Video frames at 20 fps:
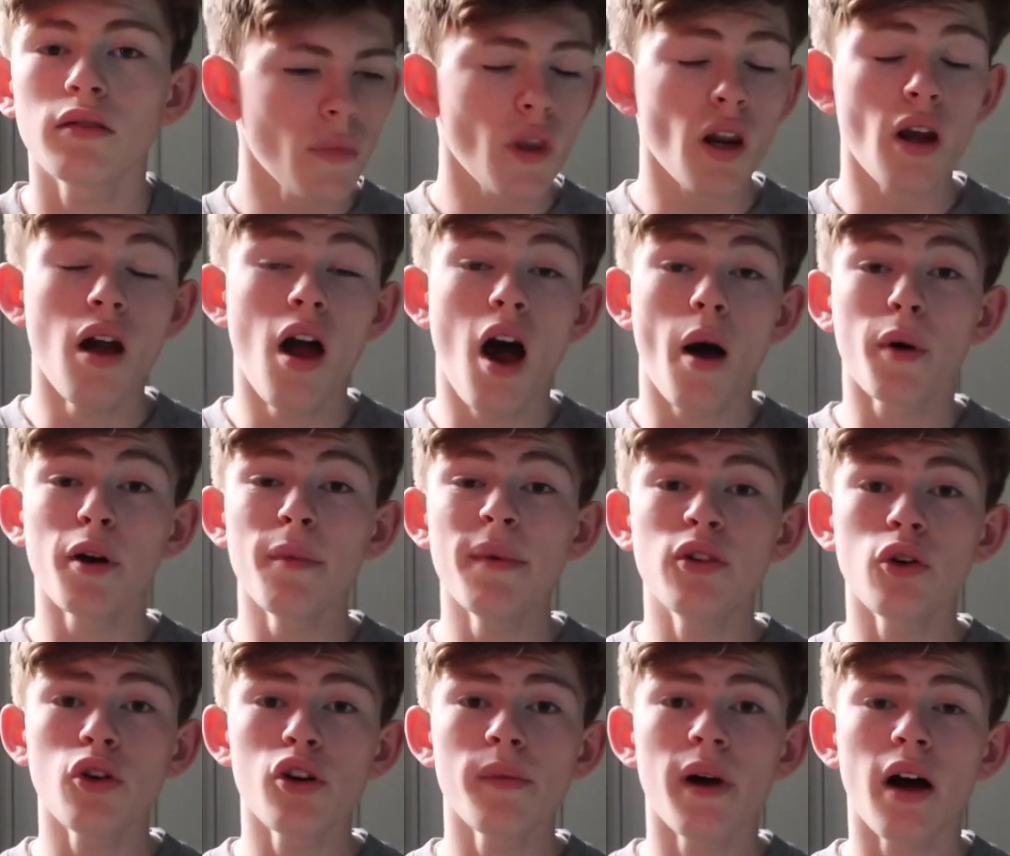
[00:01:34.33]
I'm going to be
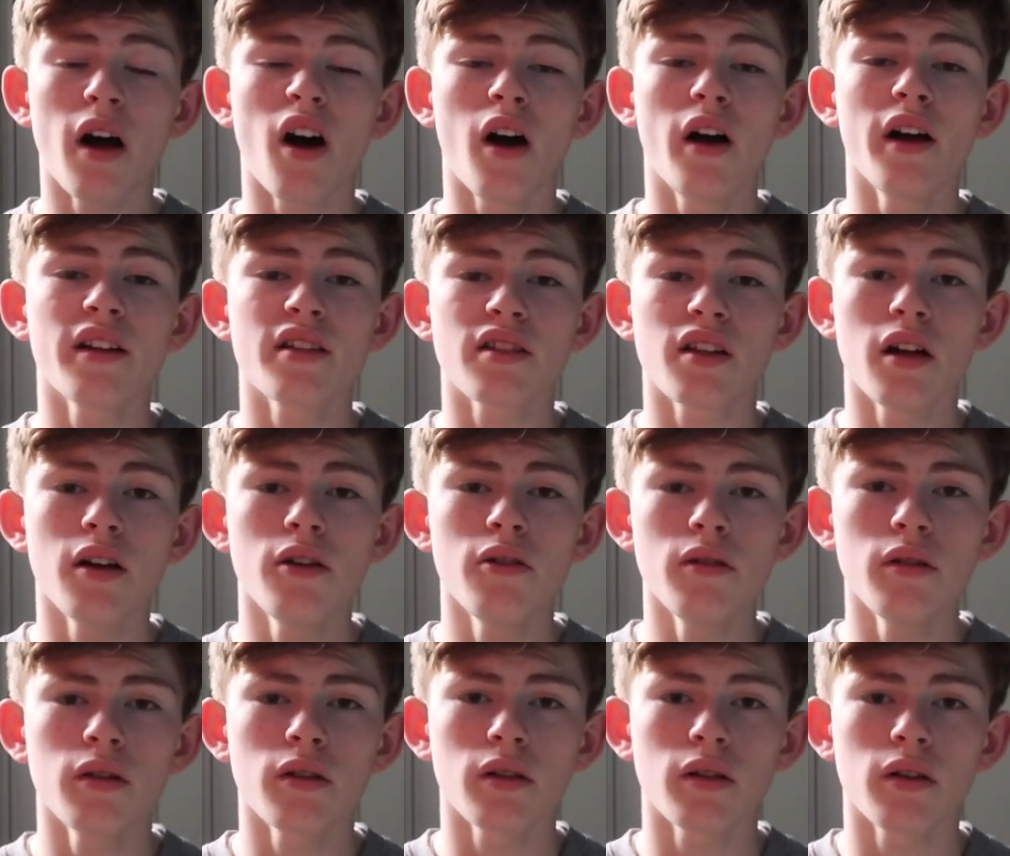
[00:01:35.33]
talking about
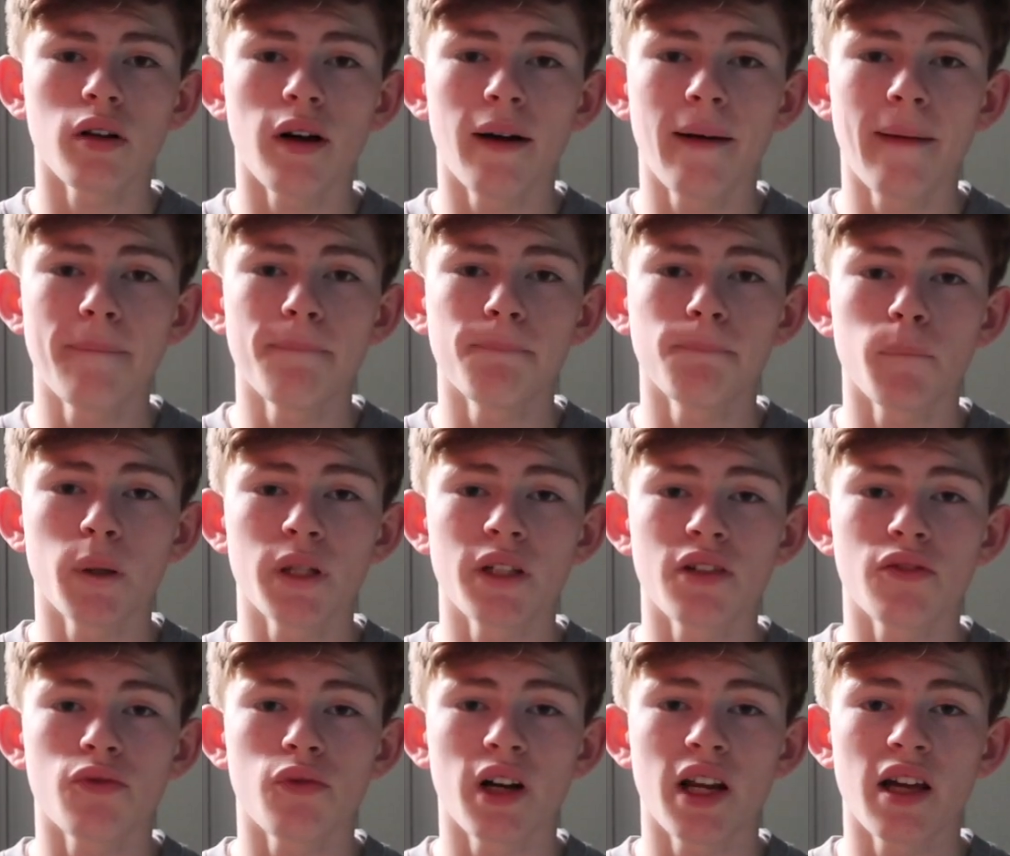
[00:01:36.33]
ISO, which
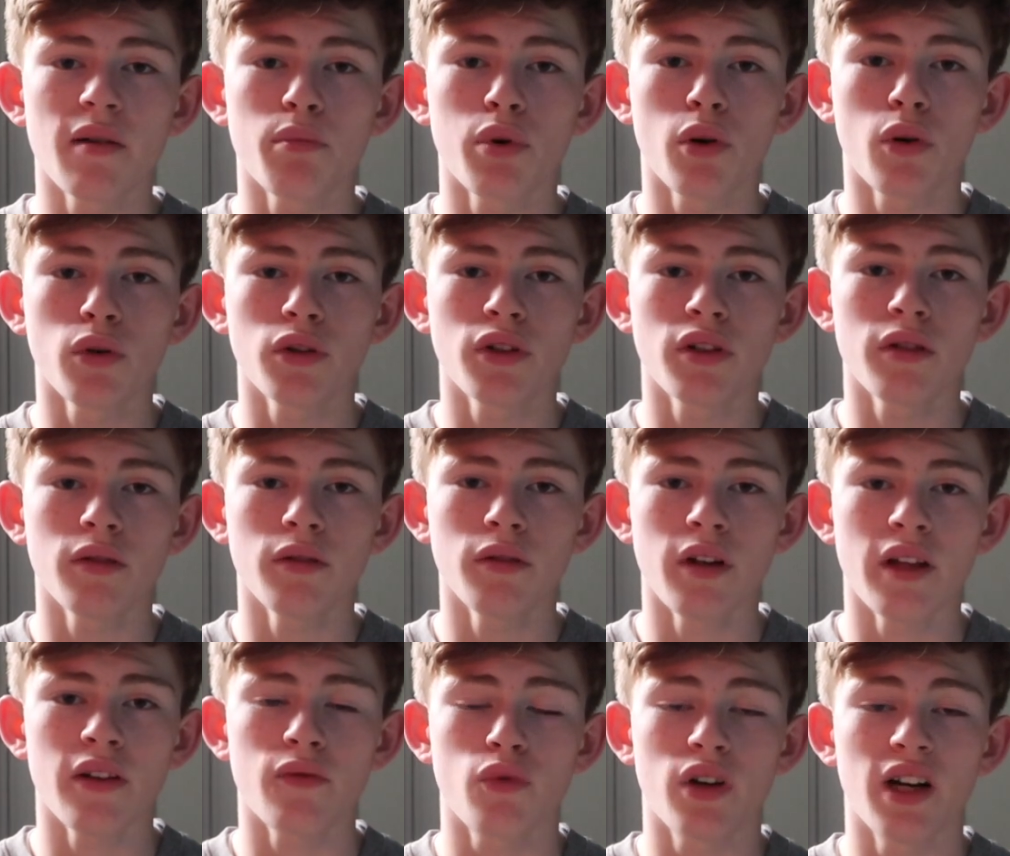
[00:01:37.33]
is really
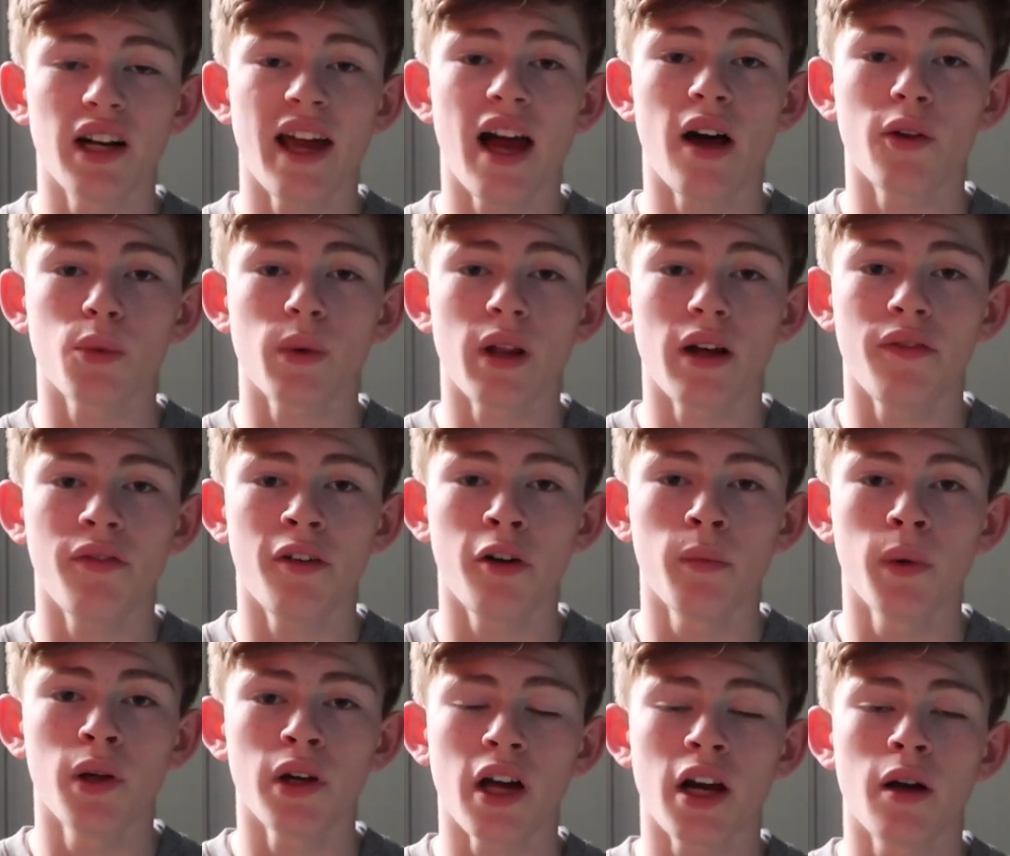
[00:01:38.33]
important. It really helps with that film
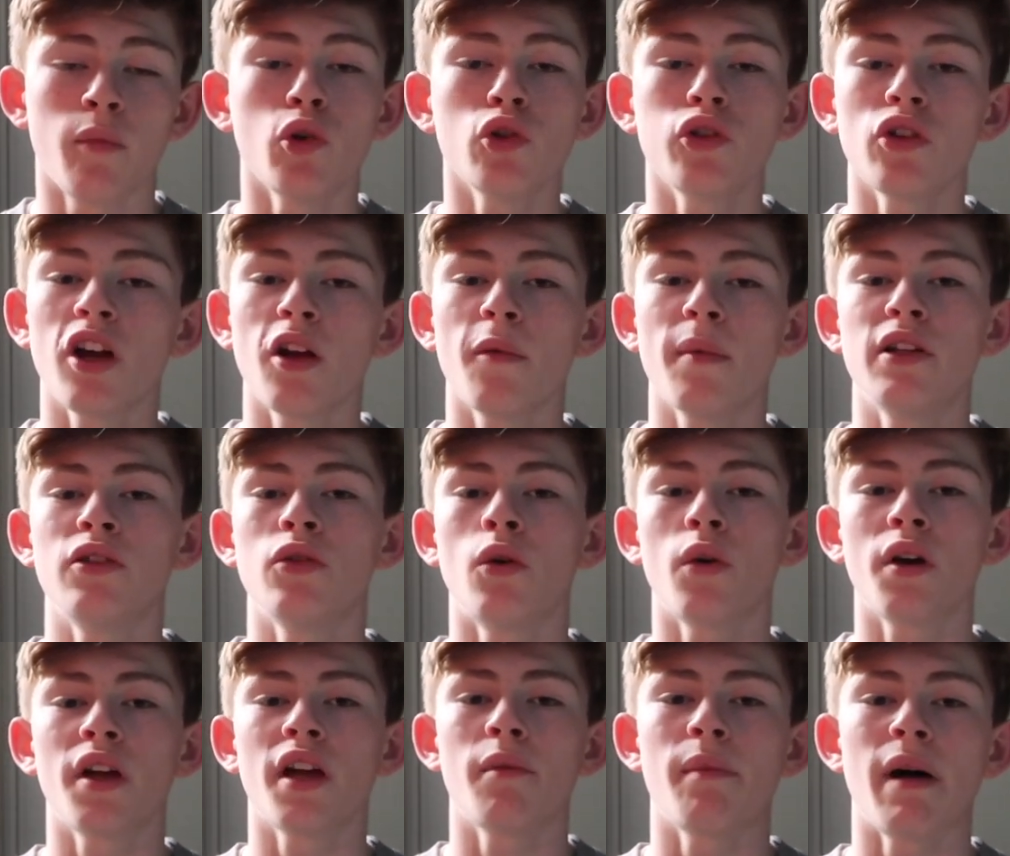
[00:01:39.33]
look. And I'm also going to be
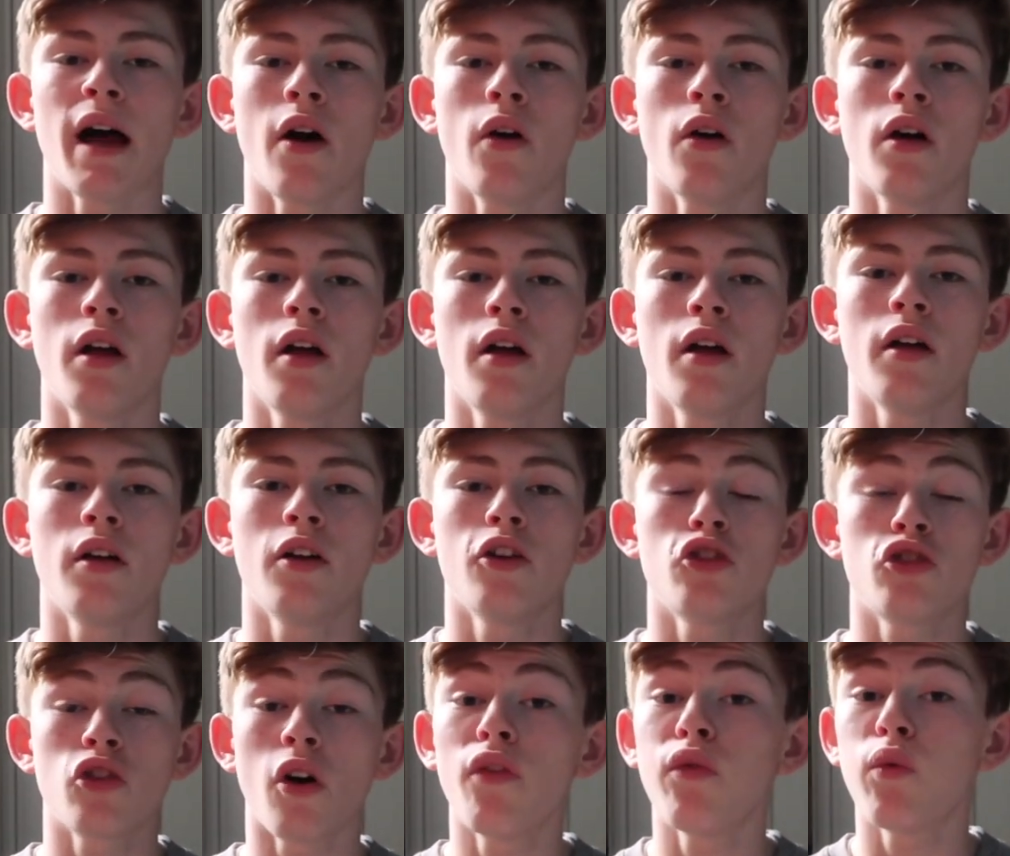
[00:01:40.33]
talking about
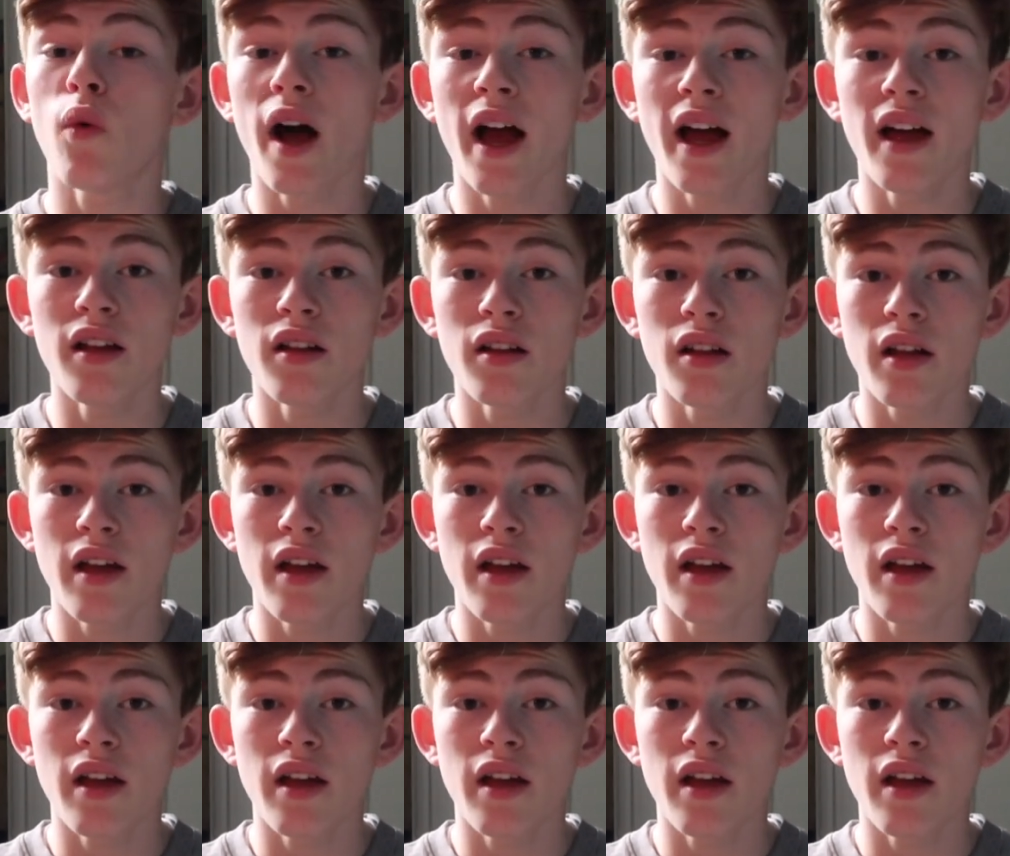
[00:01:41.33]
software.